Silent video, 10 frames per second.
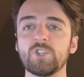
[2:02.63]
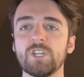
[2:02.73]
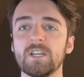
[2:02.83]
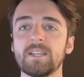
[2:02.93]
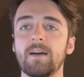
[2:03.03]

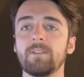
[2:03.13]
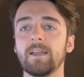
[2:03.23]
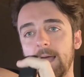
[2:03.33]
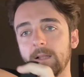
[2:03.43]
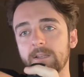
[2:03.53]
she does have
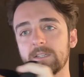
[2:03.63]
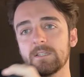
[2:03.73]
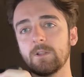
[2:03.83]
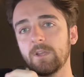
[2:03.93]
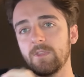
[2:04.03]
like
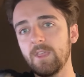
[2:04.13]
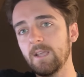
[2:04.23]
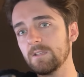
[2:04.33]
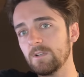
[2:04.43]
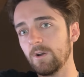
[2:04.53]
callus looking
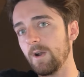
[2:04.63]
things on her